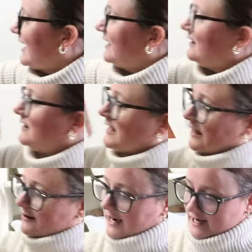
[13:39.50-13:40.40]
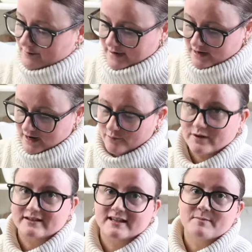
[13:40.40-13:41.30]
then the other item I got
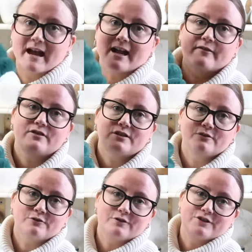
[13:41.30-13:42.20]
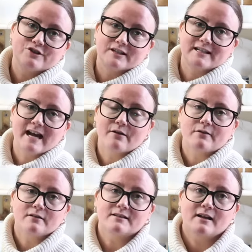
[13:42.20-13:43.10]
was this pack of two tree
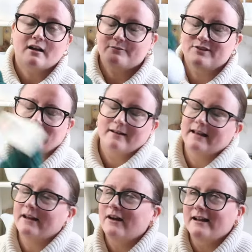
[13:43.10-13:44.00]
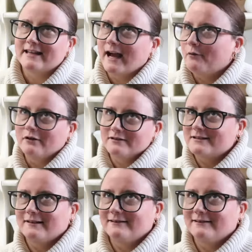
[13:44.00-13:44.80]
towels, not towels,